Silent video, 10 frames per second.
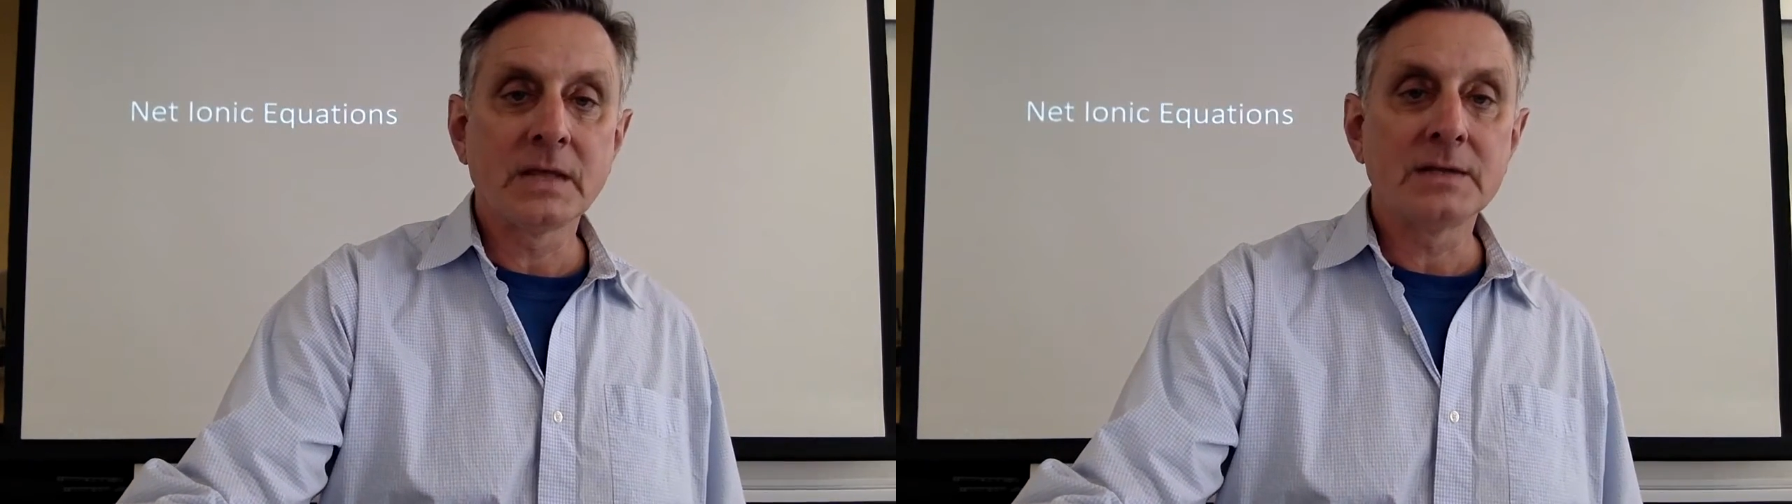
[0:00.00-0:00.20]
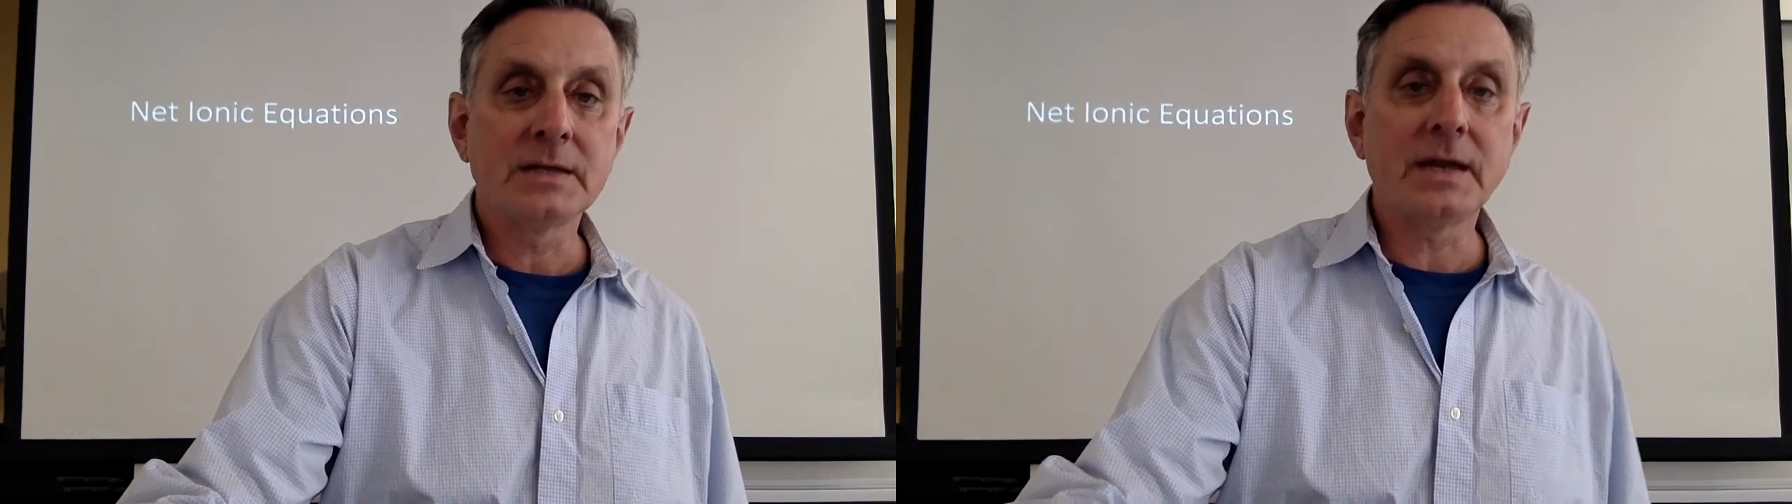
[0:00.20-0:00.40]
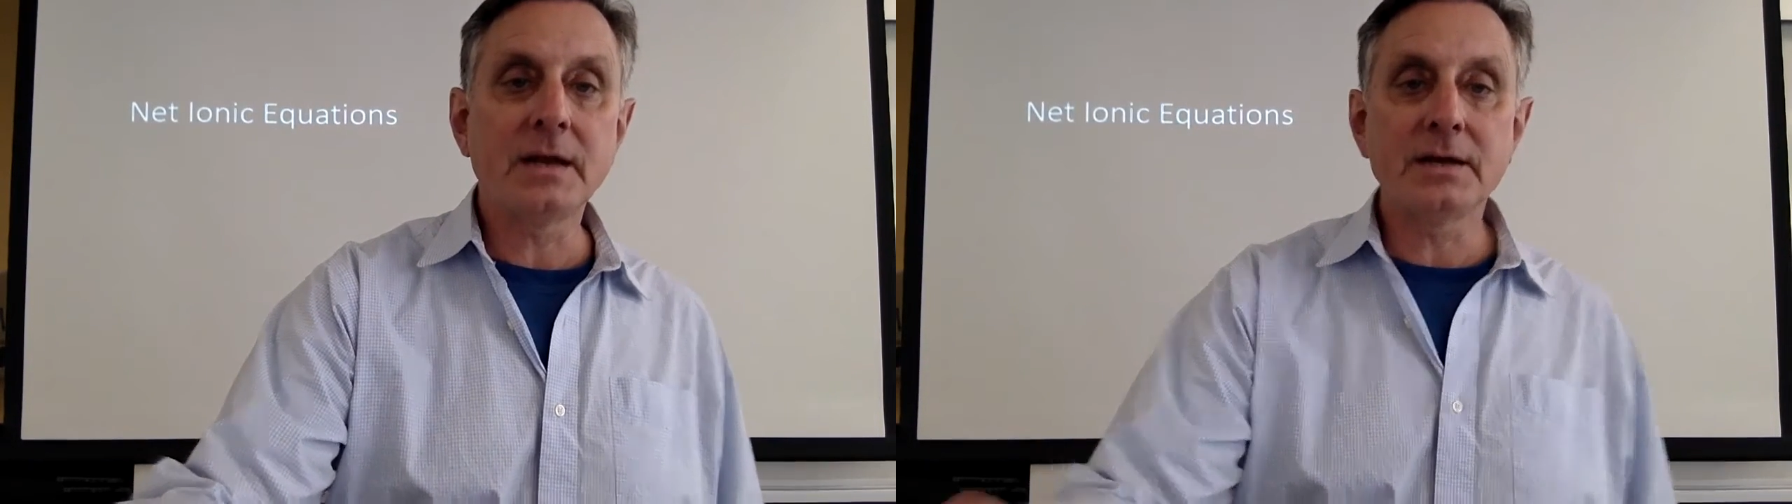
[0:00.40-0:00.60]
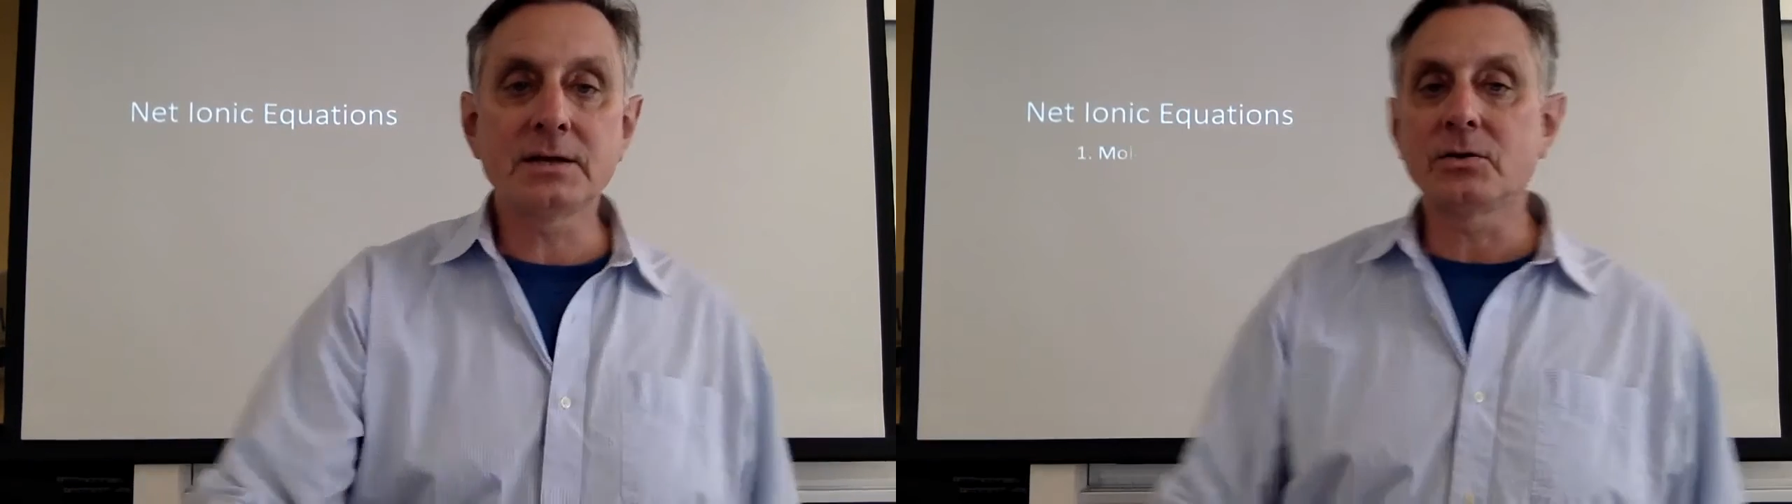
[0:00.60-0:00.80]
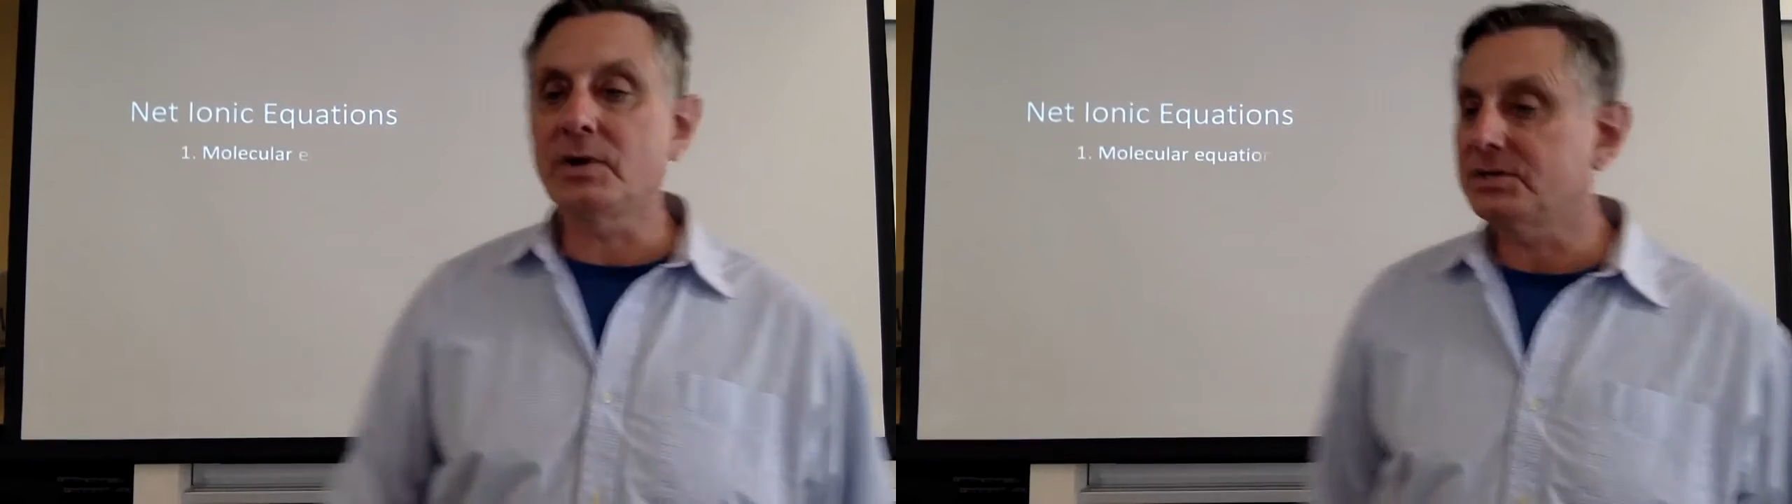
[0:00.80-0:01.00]
Net
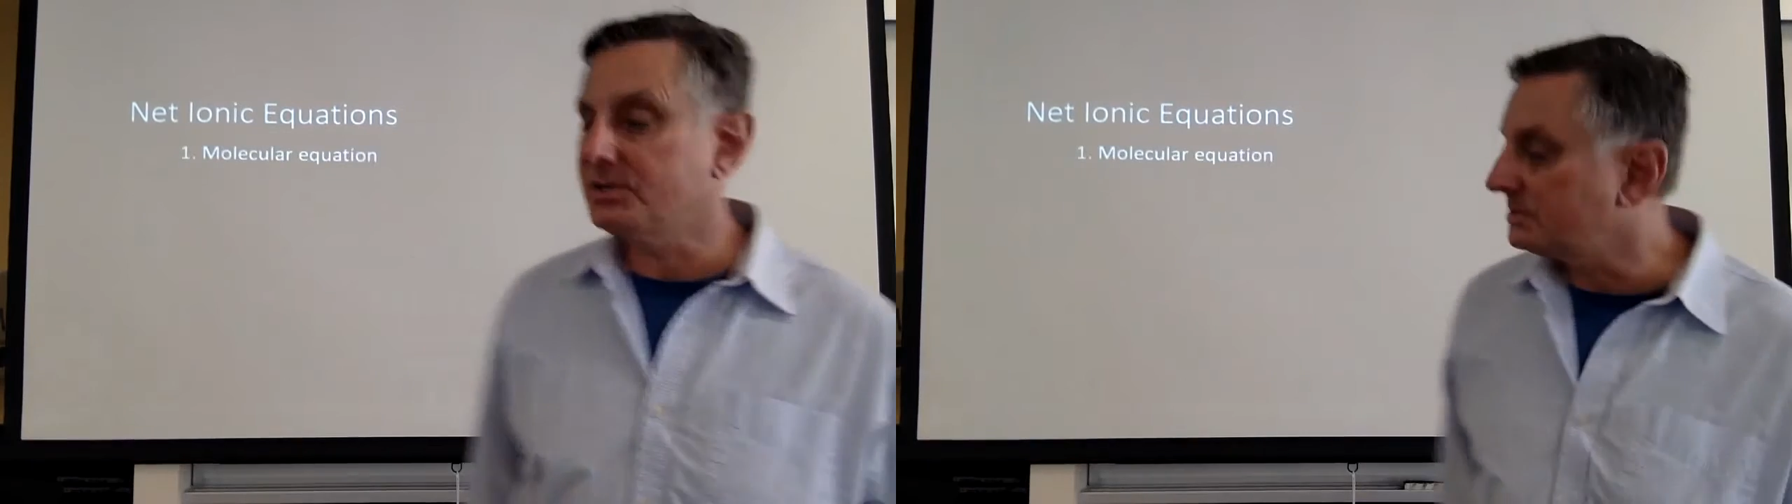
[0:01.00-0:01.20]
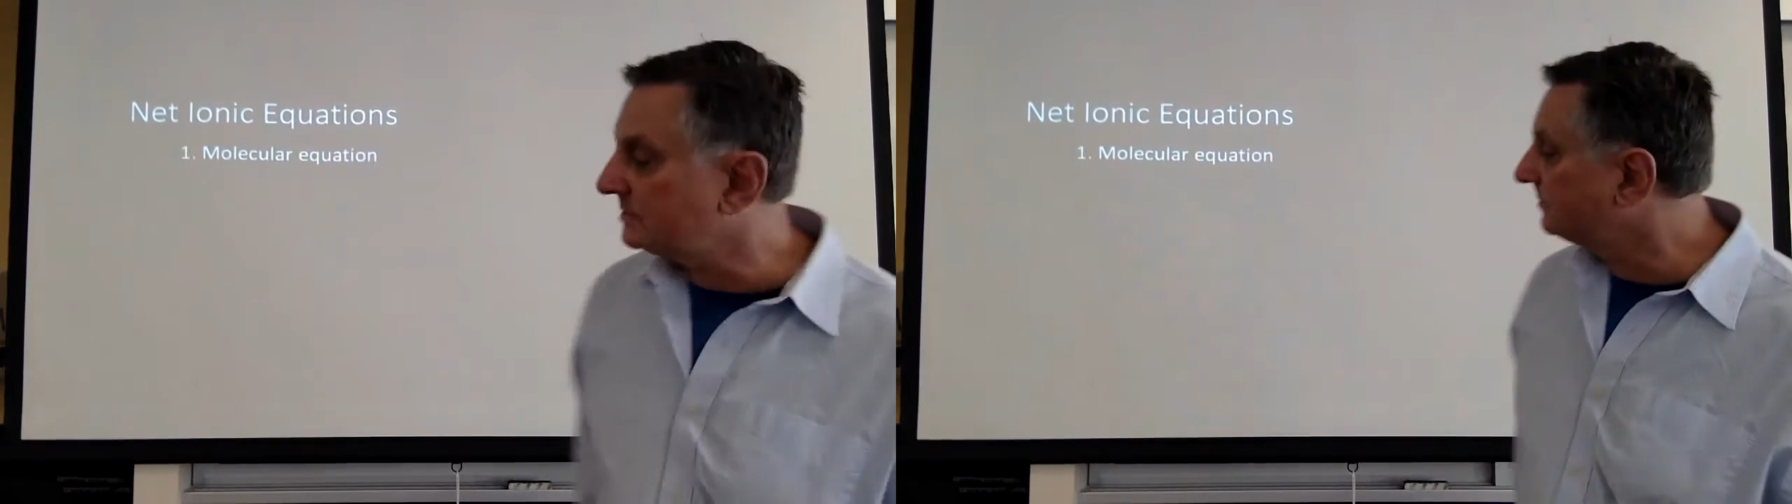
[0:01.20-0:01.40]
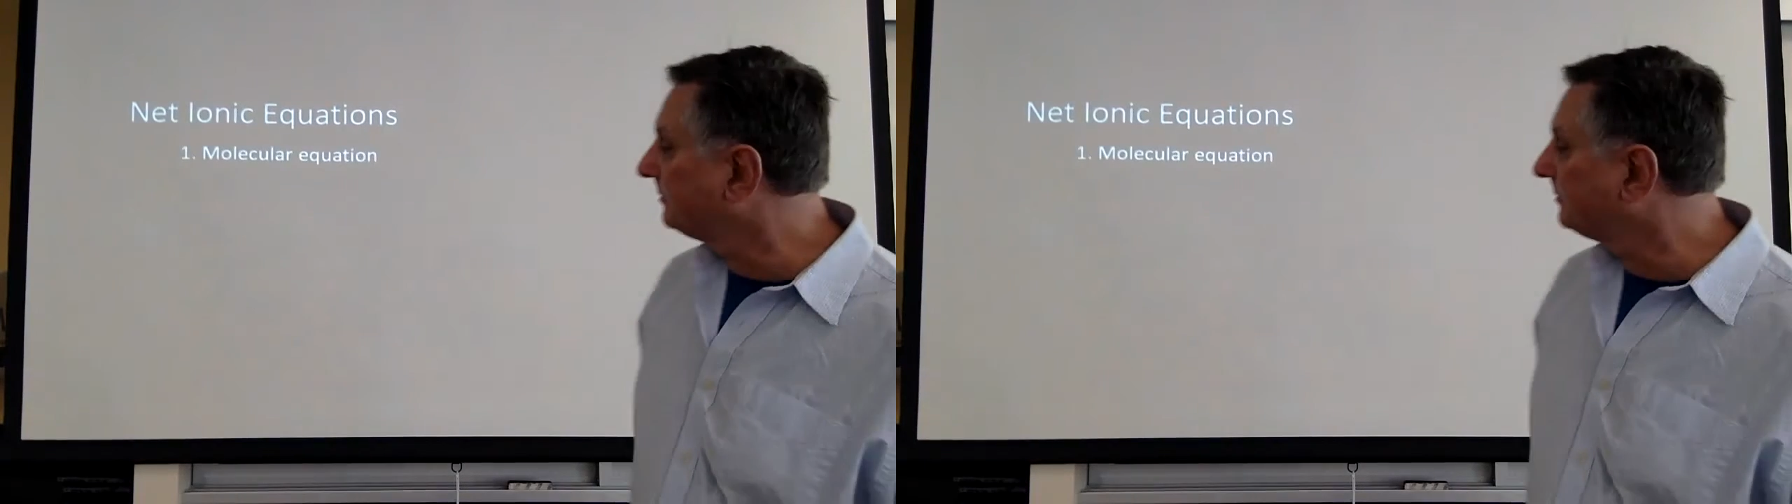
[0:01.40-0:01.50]
ionic equations.